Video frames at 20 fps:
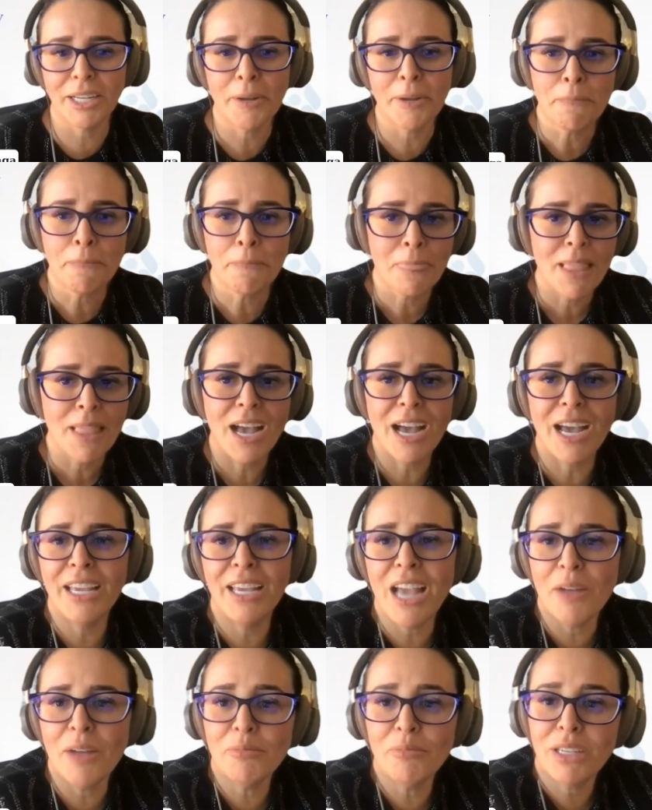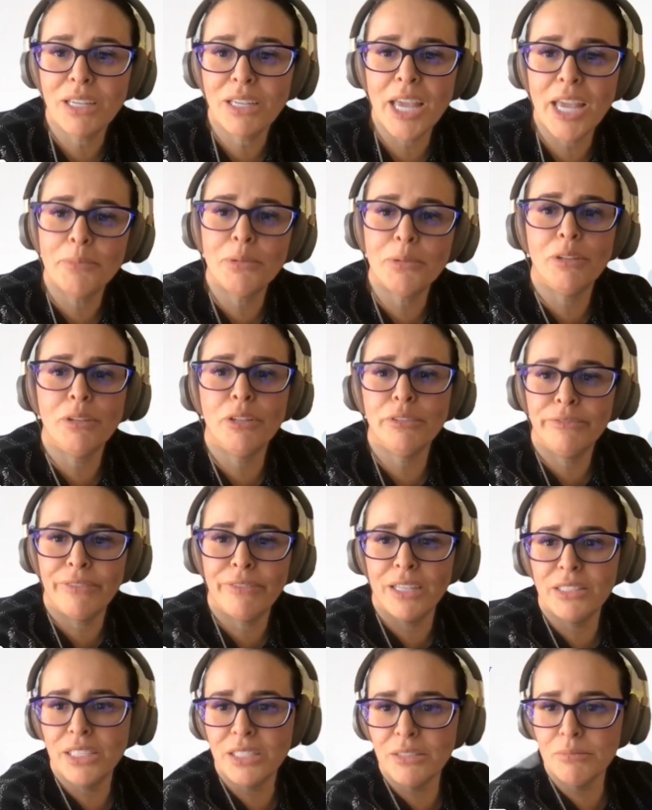Like I am capable
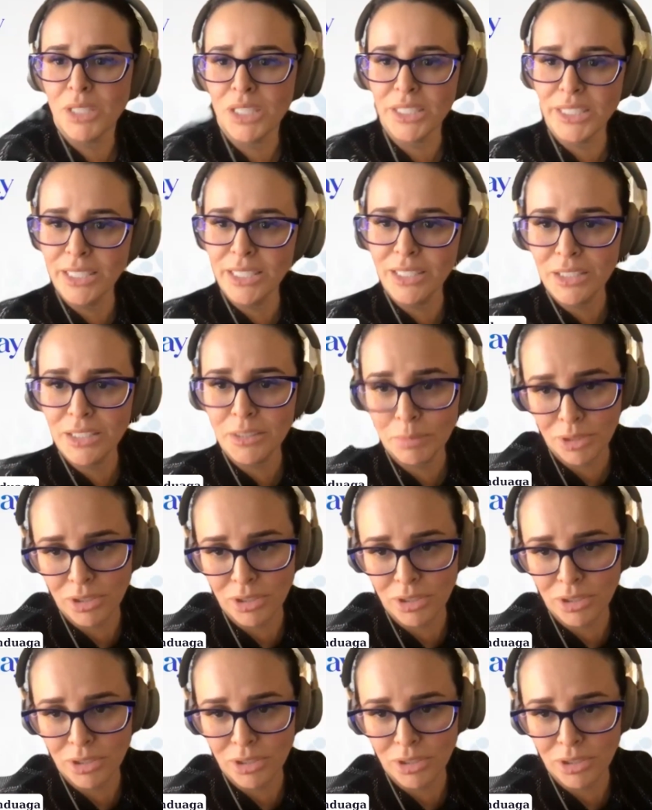of finding money,